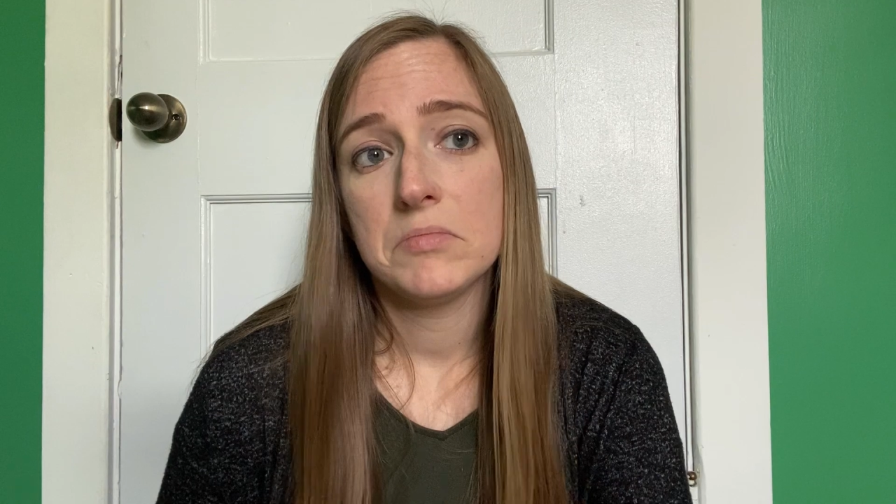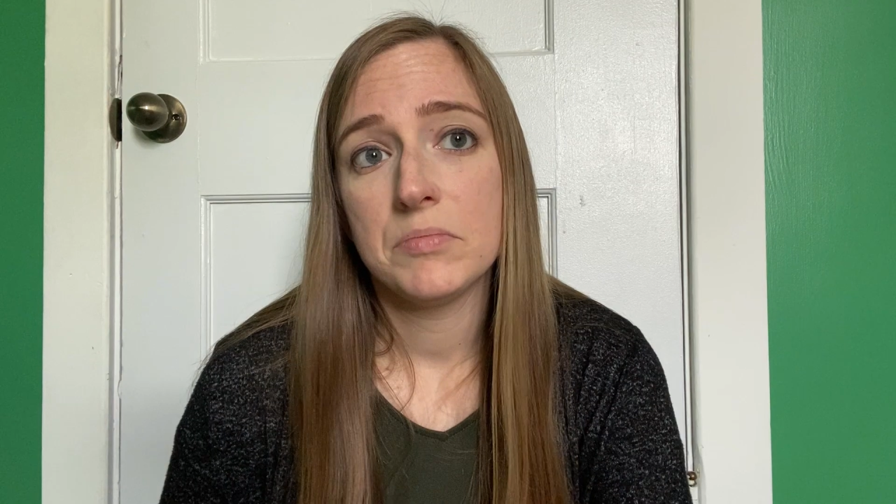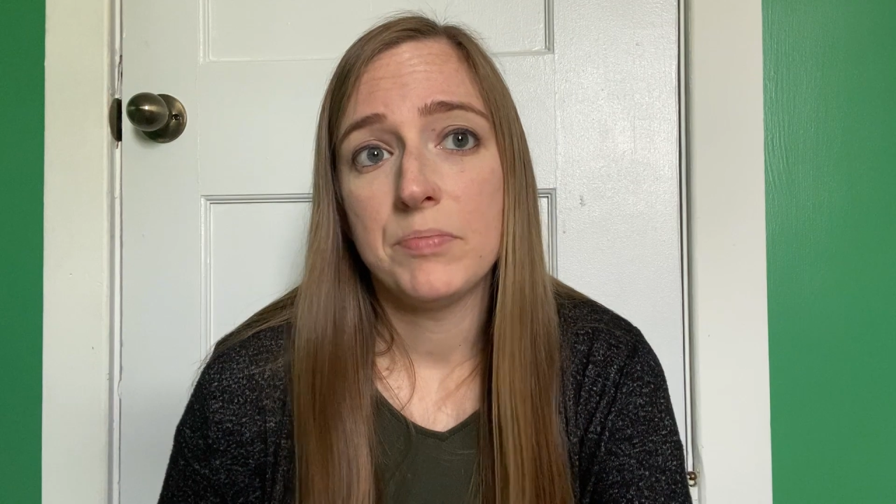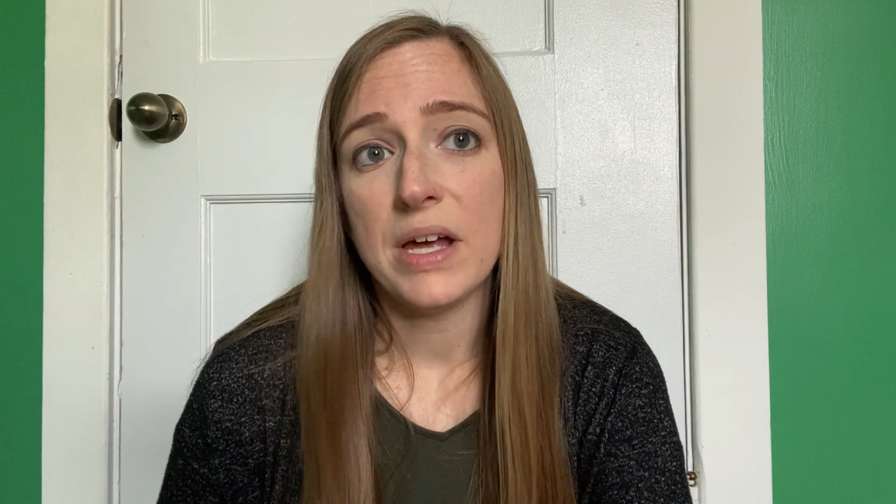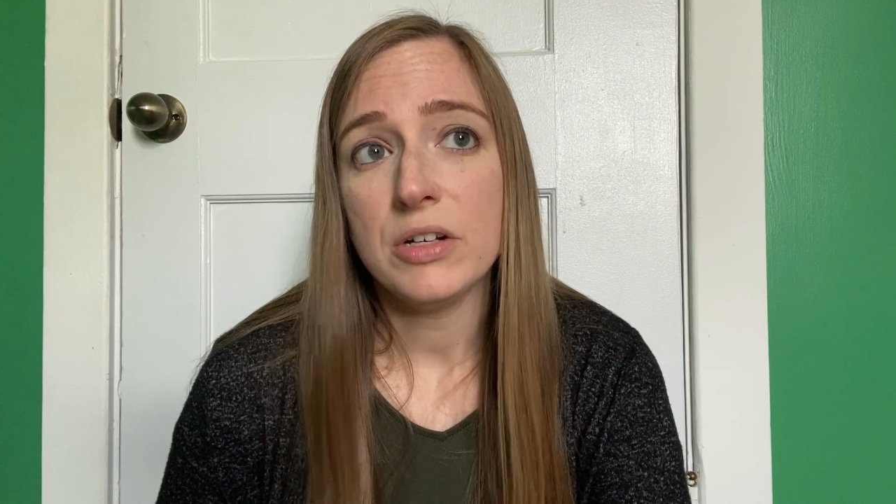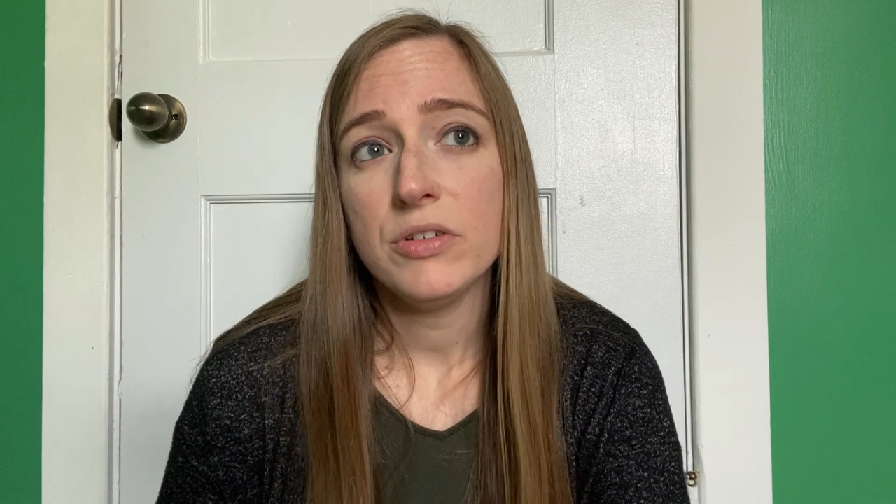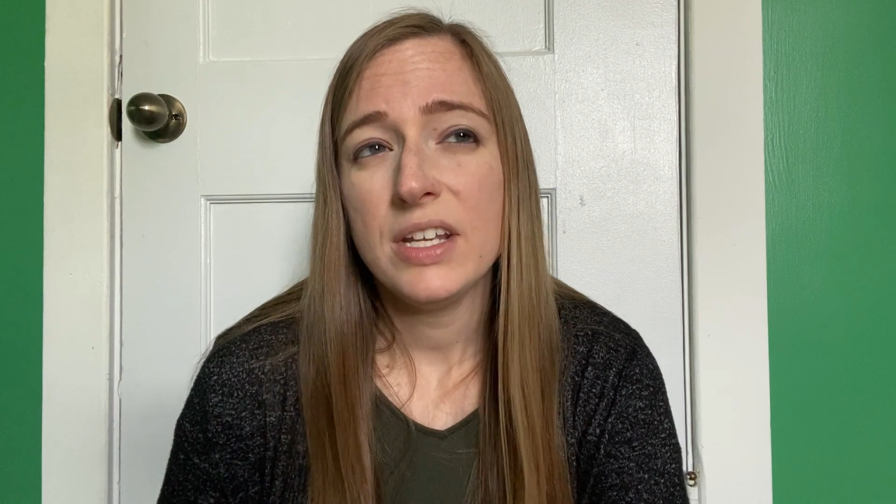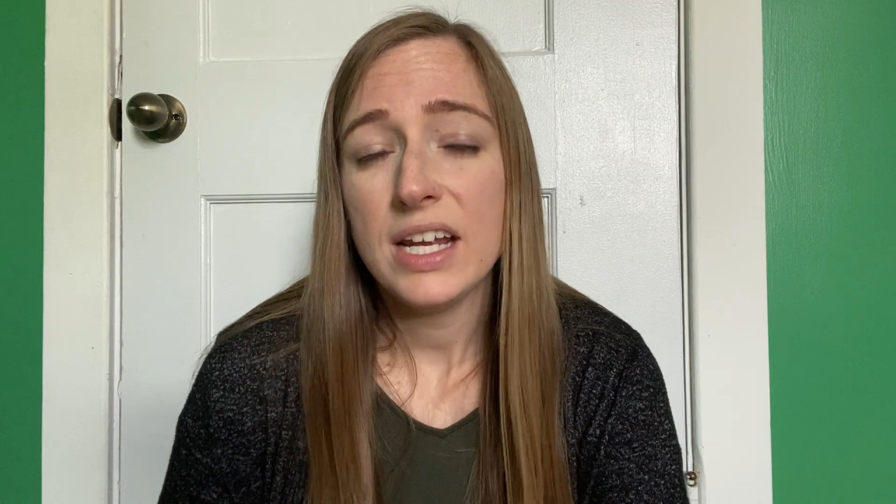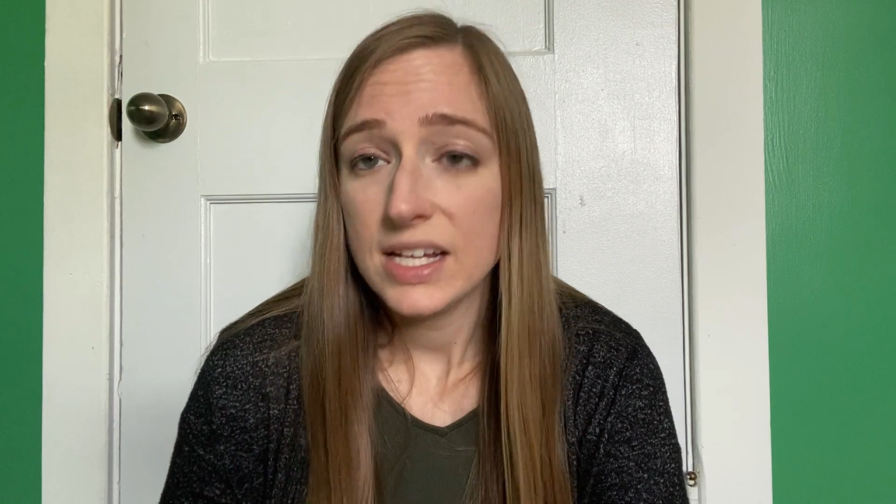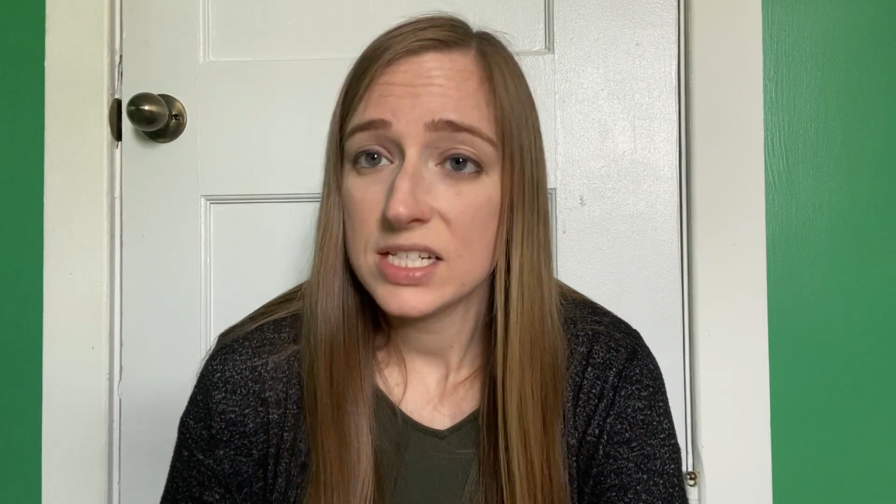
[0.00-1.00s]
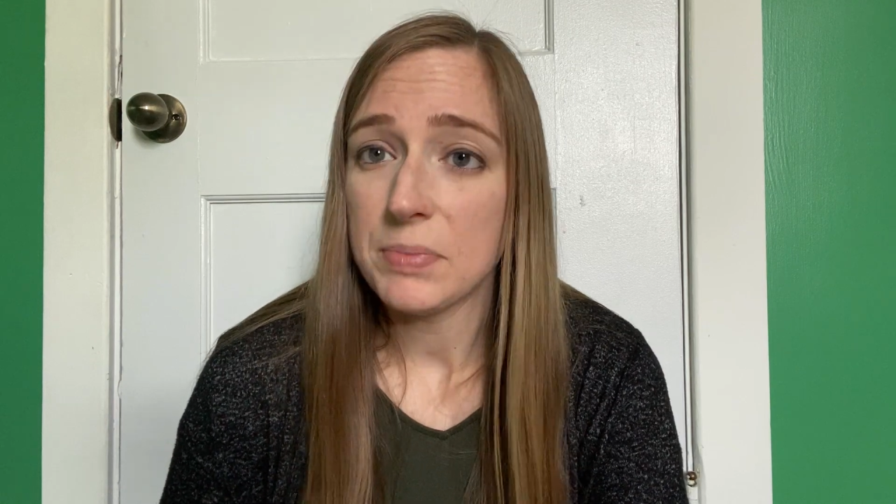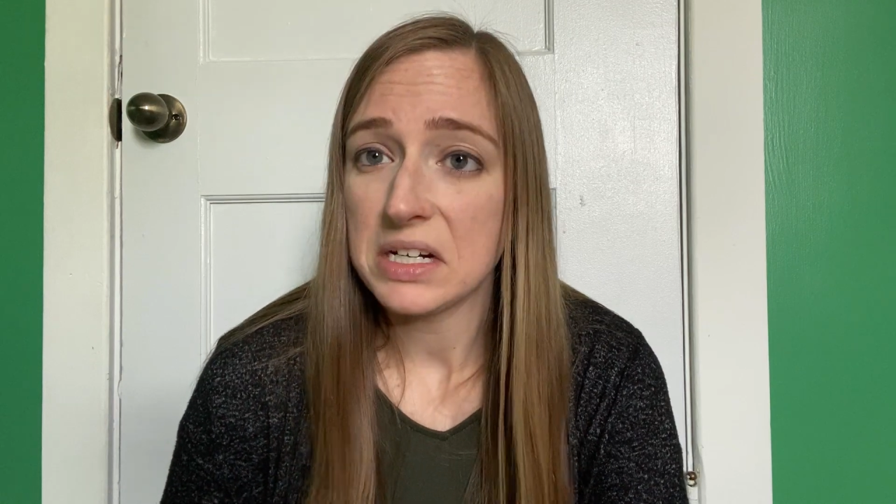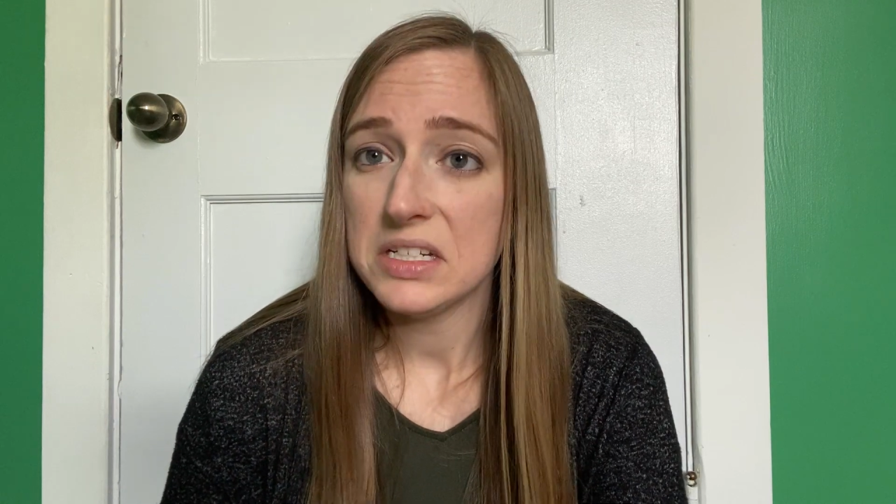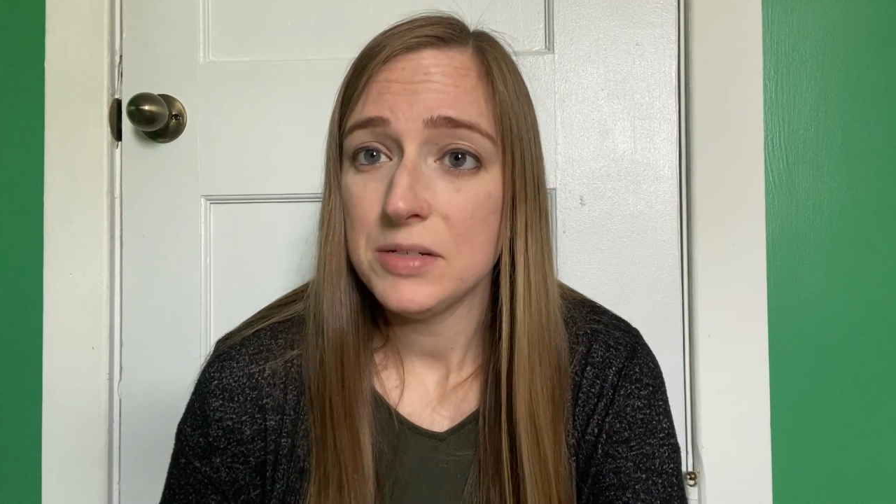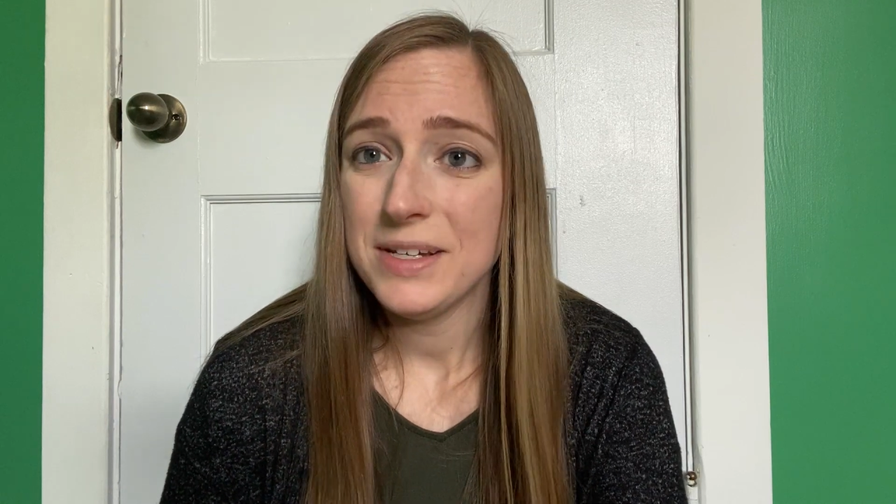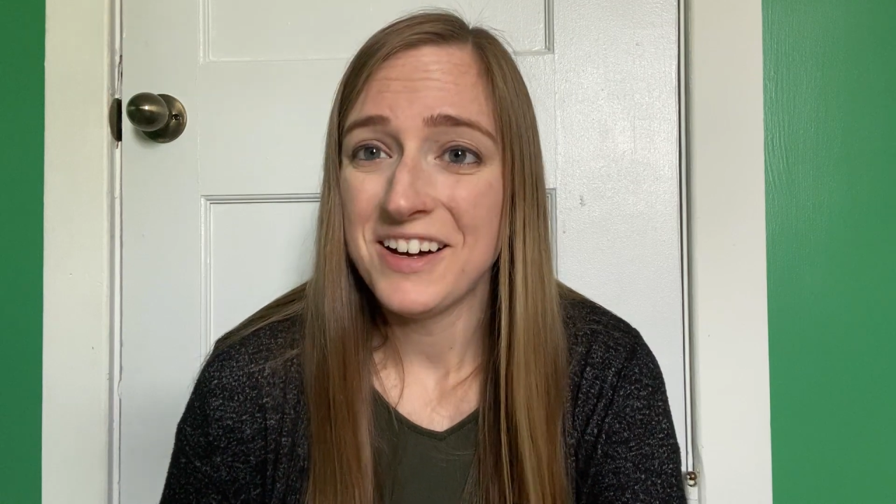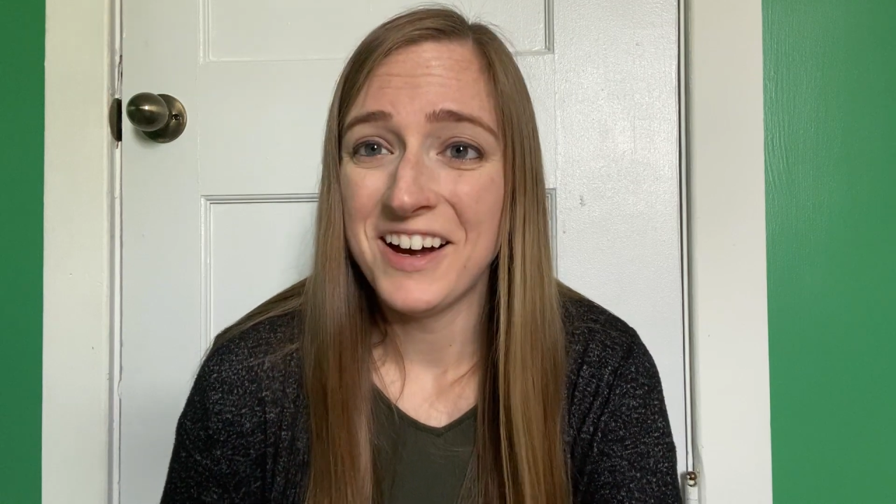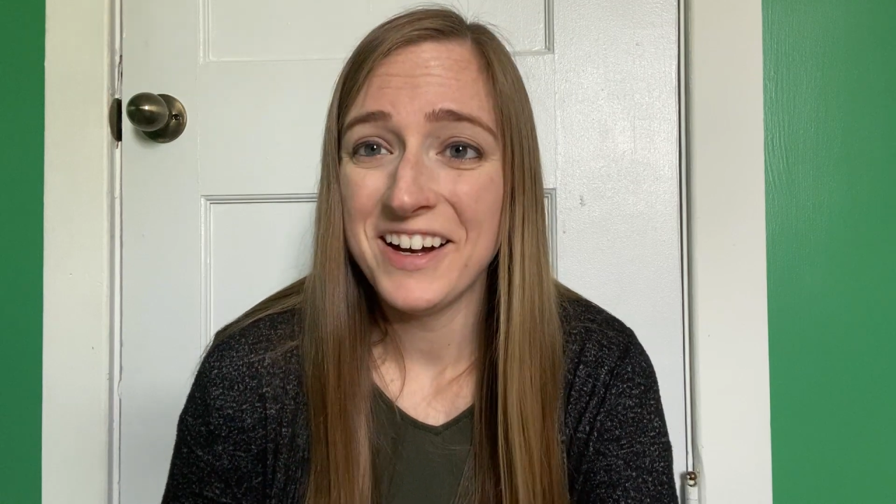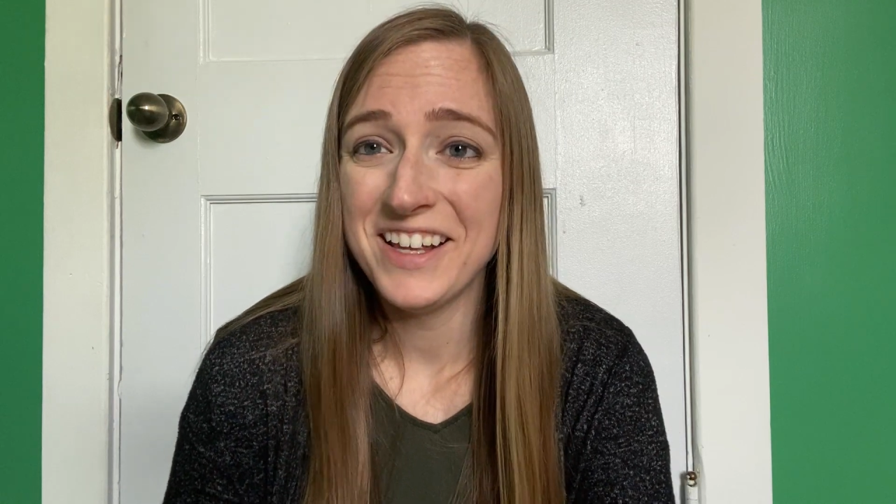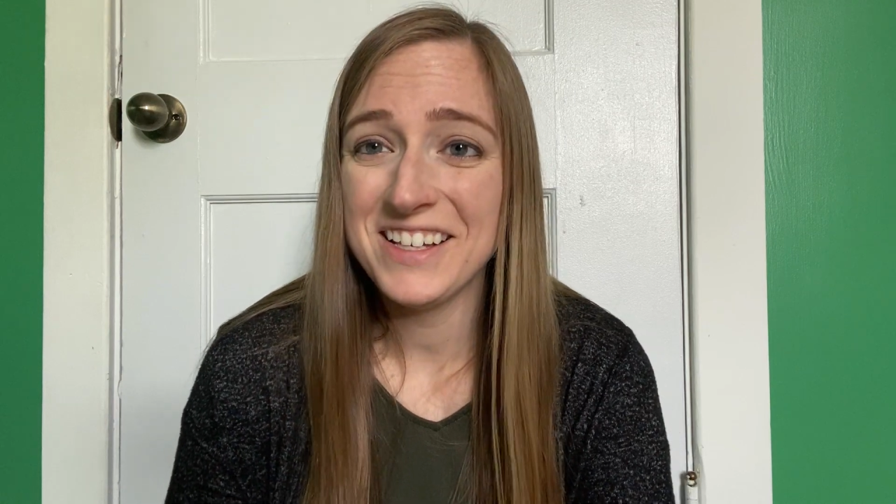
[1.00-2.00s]
Better than I expected, to be
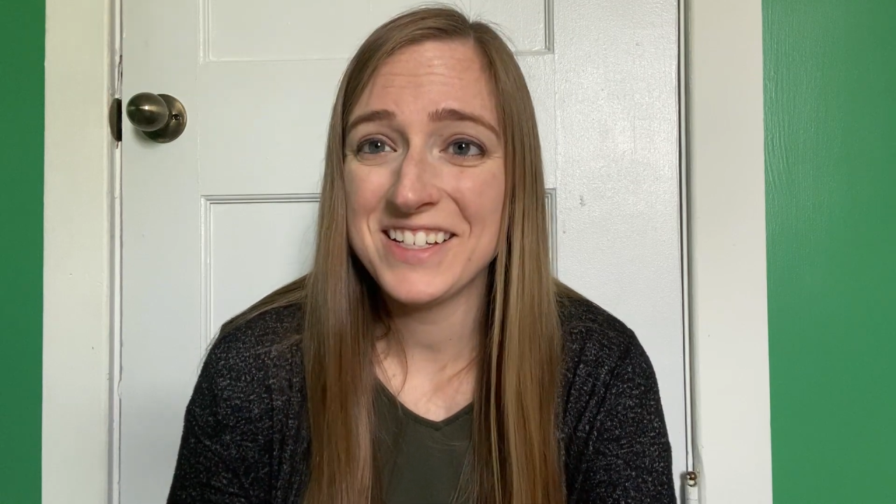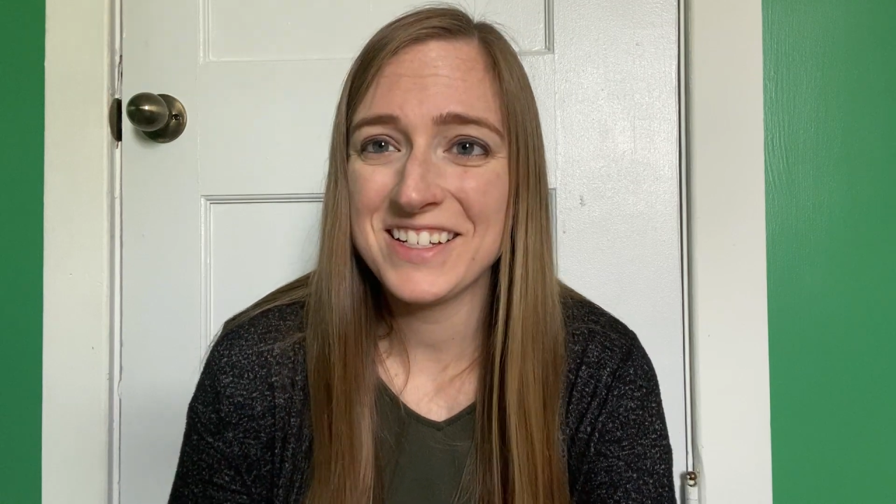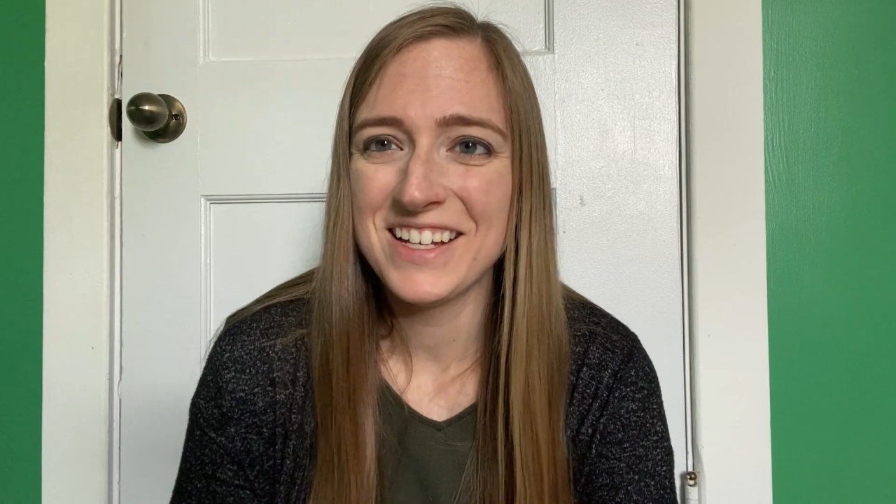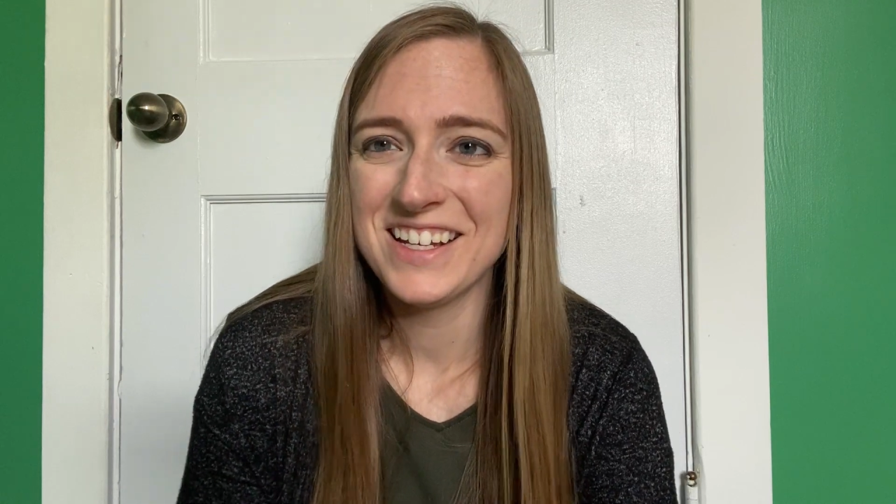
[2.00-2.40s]
honest,